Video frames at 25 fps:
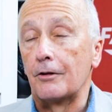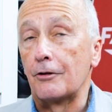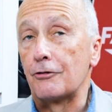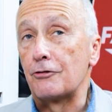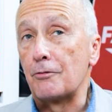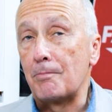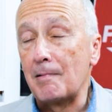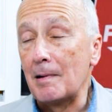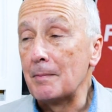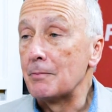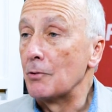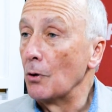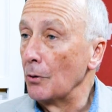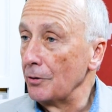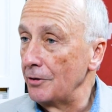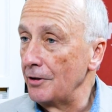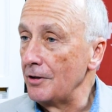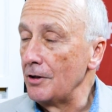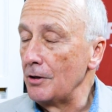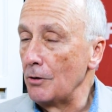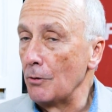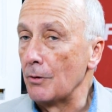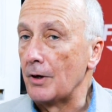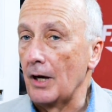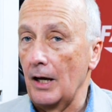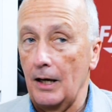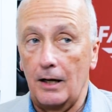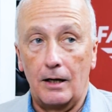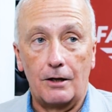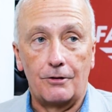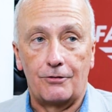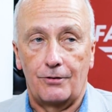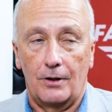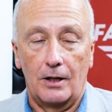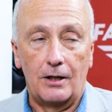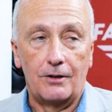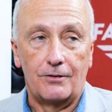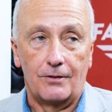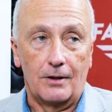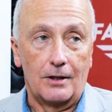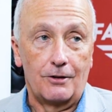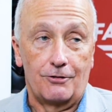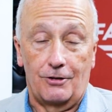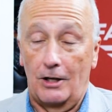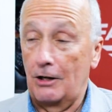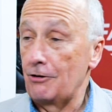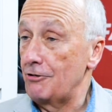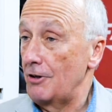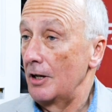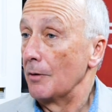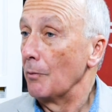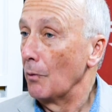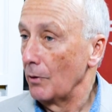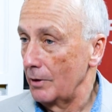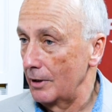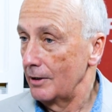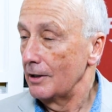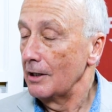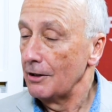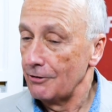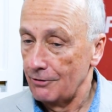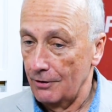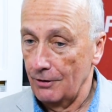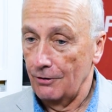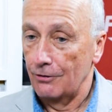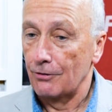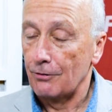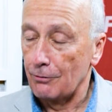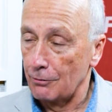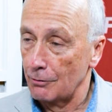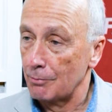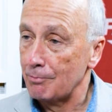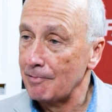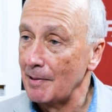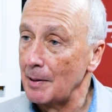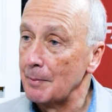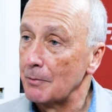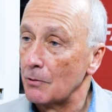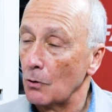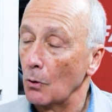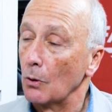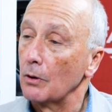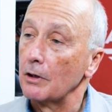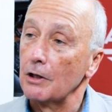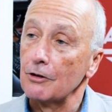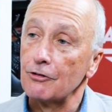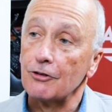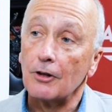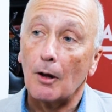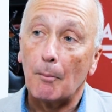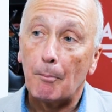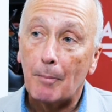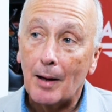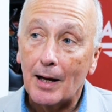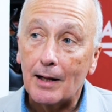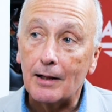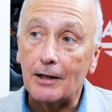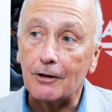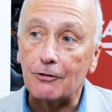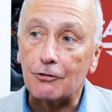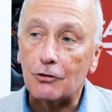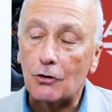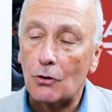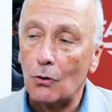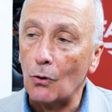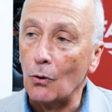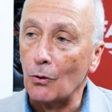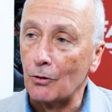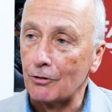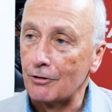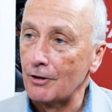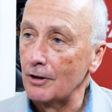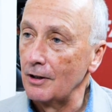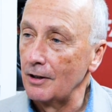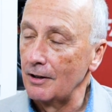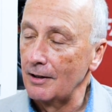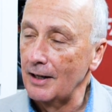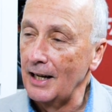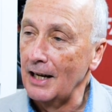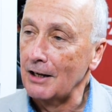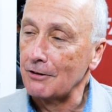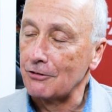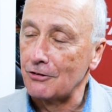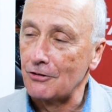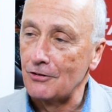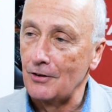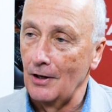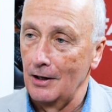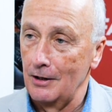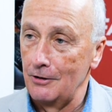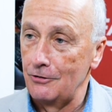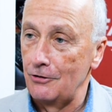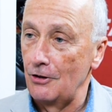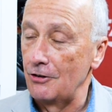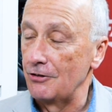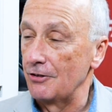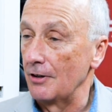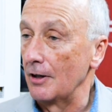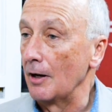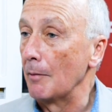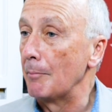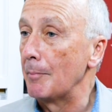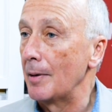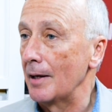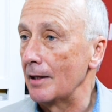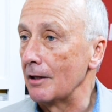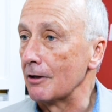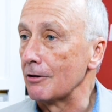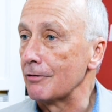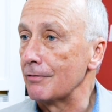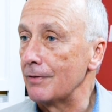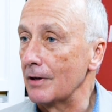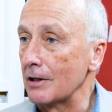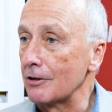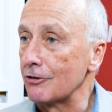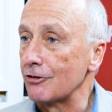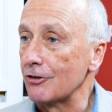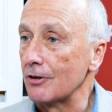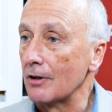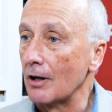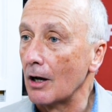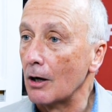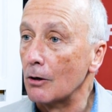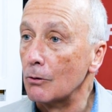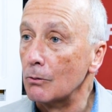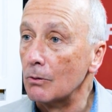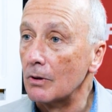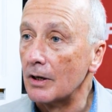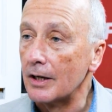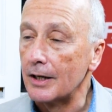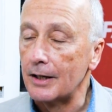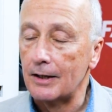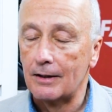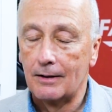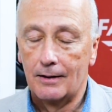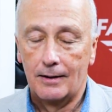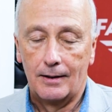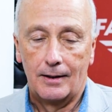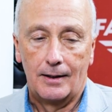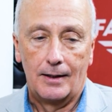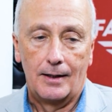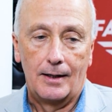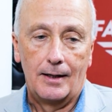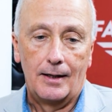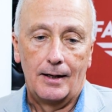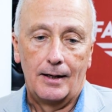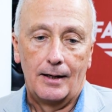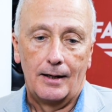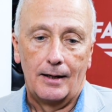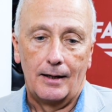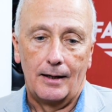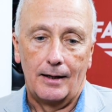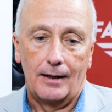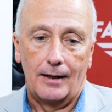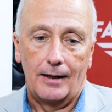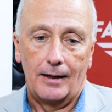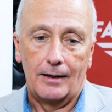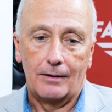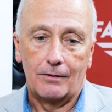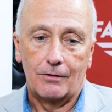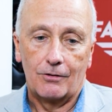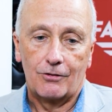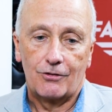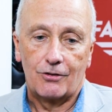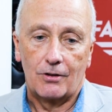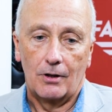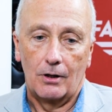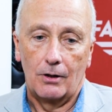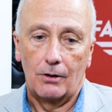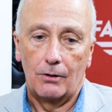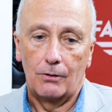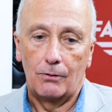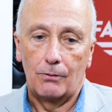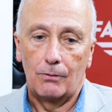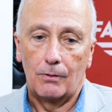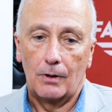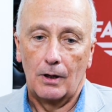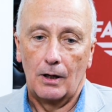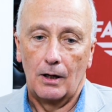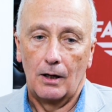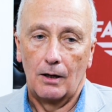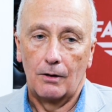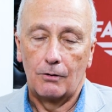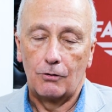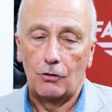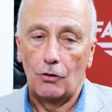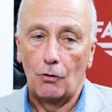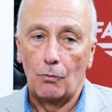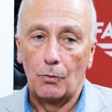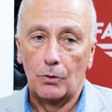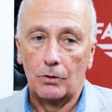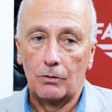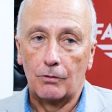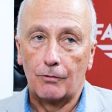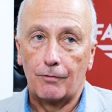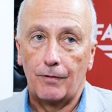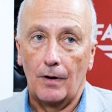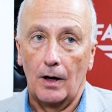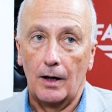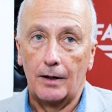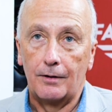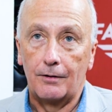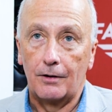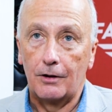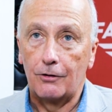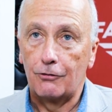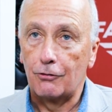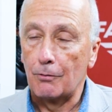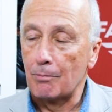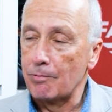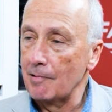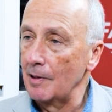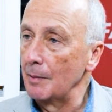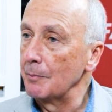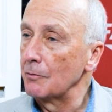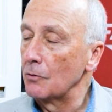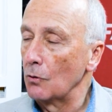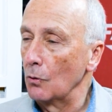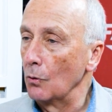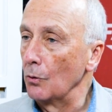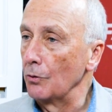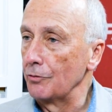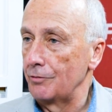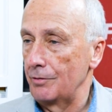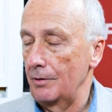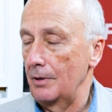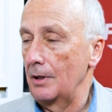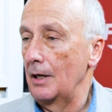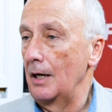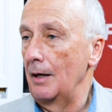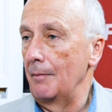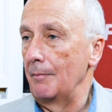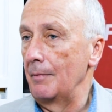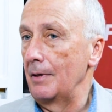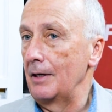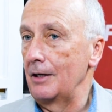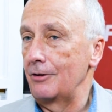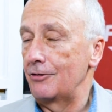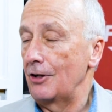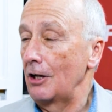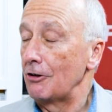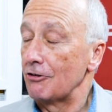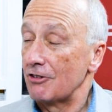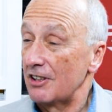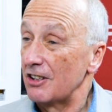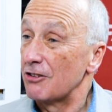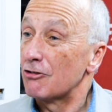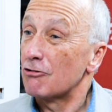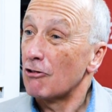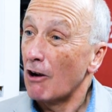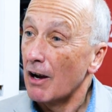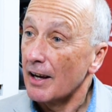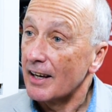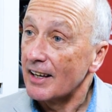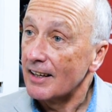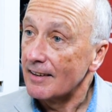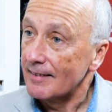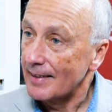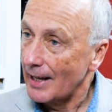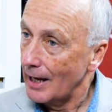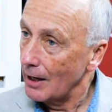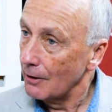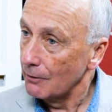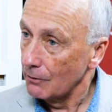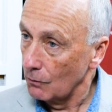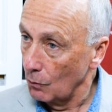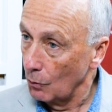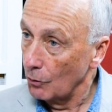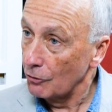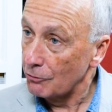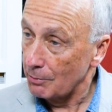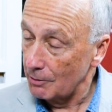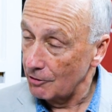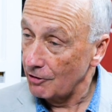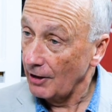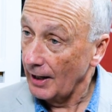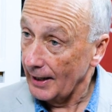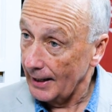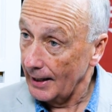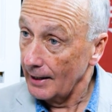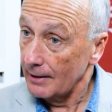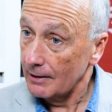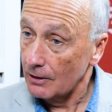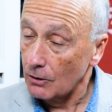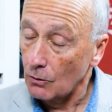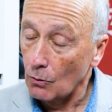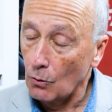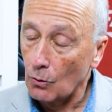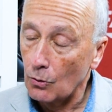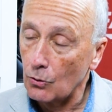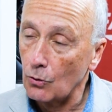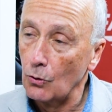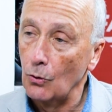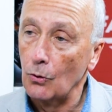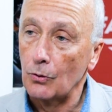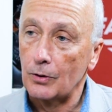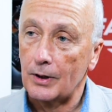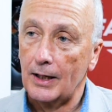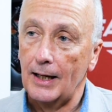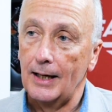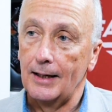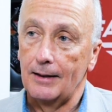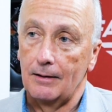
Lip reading: the Supreme Court in the UK is essentially what it is. It's the Supreme Court. It's an appellate court, and it exercises an appellate function only. And so you wouldn't find the Supreme Court essentially striking down laws, which I gather your court can.